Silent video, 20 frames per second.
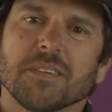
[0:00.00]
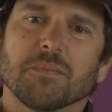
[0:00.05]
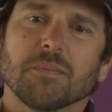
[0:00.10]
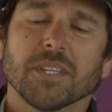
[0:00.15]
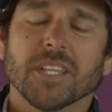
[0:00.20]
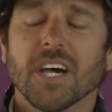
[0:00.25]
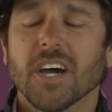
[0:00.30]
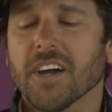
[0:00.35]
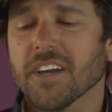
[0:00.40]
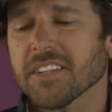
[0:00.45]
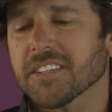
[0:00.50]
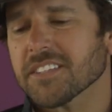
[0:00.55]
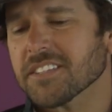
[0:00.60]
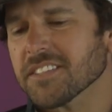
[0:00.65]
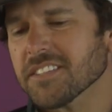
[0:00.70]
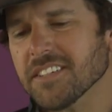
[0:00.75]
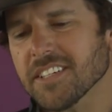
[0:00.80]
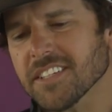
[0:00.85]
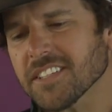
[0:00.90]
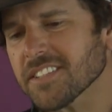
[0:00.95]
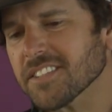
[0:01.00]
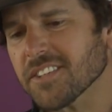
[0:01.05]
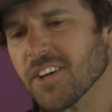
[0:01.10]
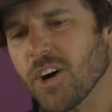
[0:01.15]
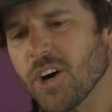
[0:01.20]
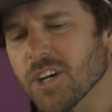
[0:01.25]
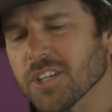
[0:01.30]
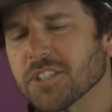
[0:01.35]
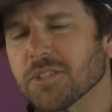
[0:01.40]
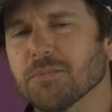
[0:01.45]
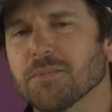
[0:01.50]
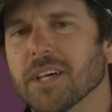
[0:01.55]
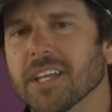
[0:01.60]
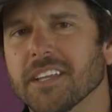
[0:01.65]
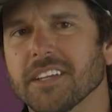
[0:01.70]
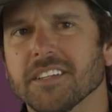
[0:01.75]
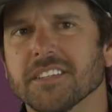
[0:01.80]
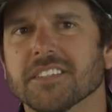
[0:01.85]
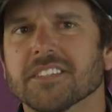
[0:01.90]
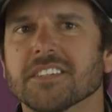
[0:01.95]
But no, it's awesome that
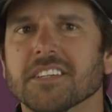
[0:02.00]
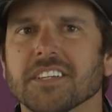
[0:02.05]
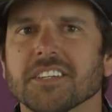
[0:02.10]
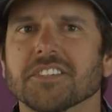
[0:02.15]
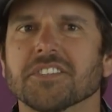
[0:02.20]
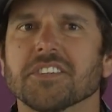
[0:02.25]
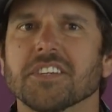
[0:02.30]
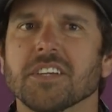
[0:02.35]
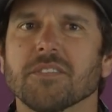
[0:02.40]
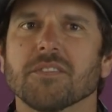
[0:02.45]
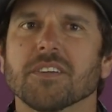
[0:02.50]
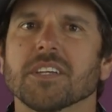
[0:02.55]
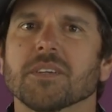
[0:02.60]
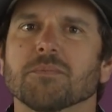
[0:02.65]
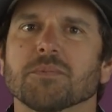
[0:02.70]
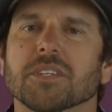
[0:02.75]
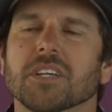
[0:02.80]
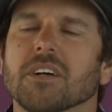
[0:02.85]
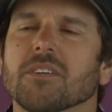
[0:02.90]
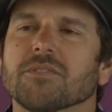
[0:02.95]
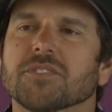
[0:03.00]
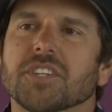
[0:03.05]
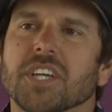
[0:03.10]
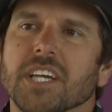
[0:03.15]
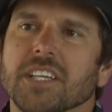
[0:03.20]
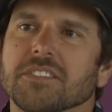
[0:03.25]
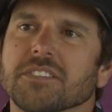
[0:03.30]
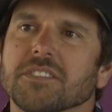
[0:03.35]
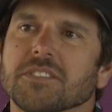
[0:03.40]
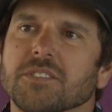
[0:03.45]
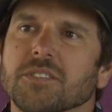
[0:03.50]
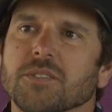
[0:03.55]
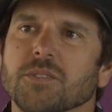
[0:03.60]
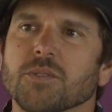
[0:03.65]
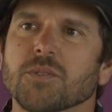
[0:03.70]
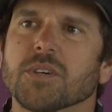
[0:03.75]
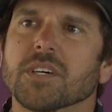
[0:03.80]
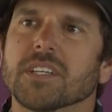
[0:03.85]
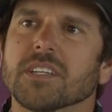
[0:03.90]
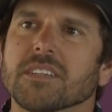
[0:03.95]
he's giving himself chances to
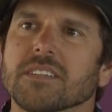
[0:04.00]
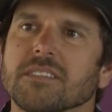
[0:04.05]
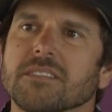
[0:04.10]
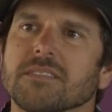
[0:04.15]
do that.